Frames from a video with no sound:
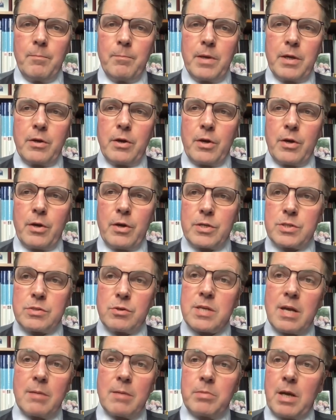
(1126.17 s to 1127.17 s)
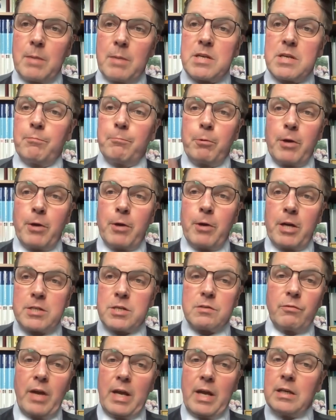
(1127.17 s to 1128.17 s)
because you sometimes have
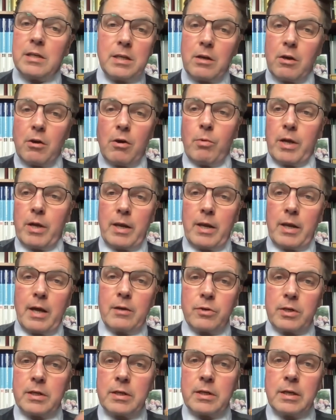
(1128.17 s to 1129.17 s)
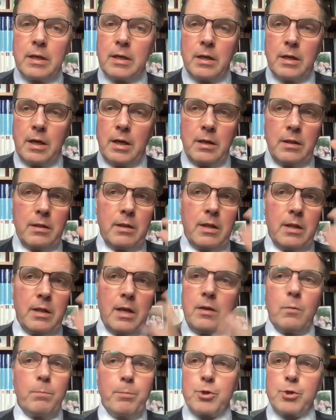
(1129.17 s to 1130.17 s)
pressures of 80 or 100, and then
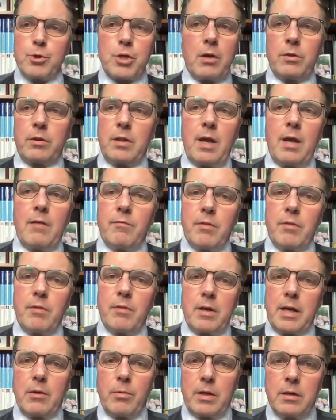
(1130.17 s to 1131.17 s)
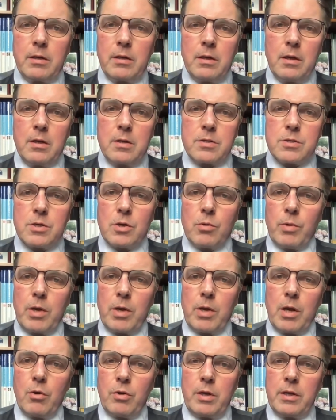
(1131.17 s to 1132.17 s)
you push out the heavy liquid. So we
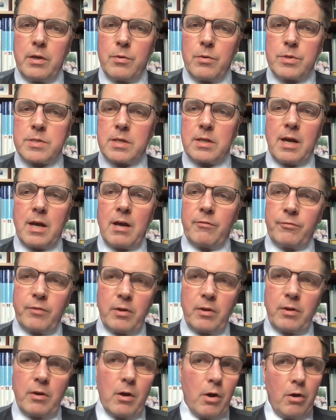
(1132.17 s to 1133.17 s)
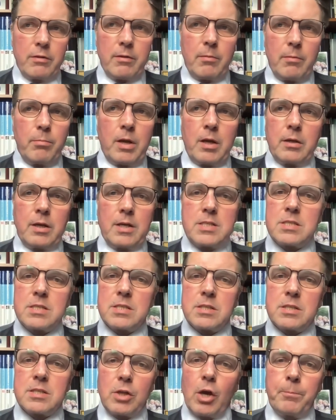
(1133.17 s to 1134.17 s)
only use it after all the blood has
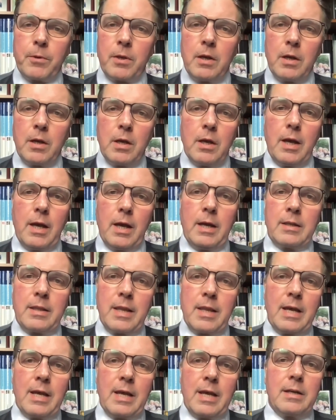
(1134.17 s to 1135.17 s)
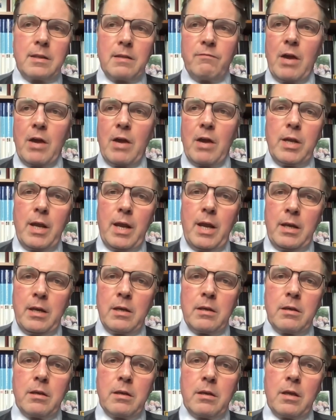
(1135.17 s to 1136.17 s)
stopped, and then at the very
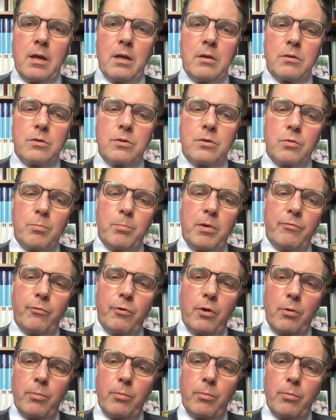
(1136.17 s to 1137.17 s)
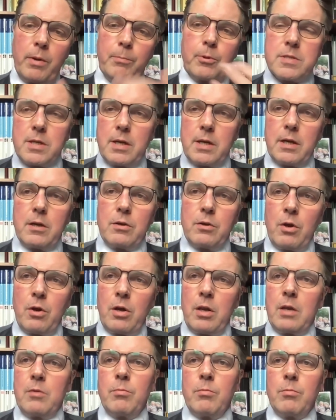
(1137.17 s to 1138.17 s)
end, before we put silicone
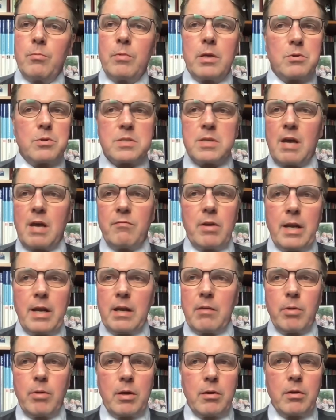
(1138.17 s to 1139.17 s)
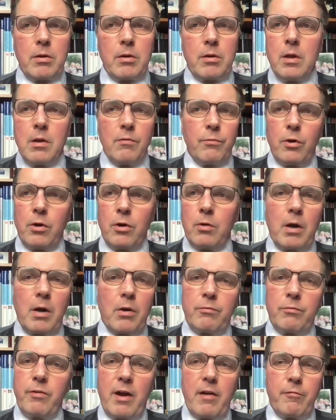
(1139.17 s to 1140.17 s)
oil in, we use heavy liquid for
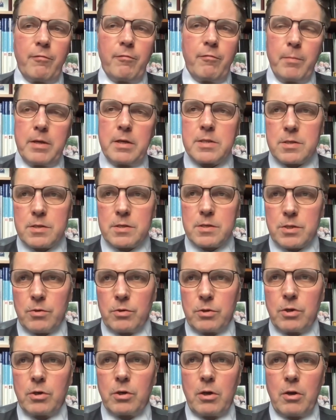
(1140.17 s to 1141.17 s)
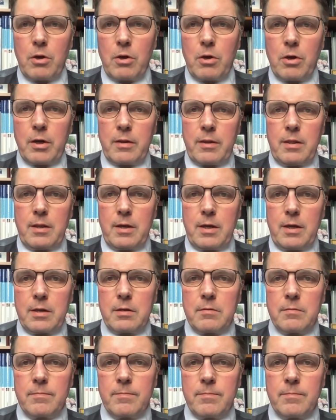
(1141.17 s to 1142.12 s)
about 5 minutes or so, not longer than that.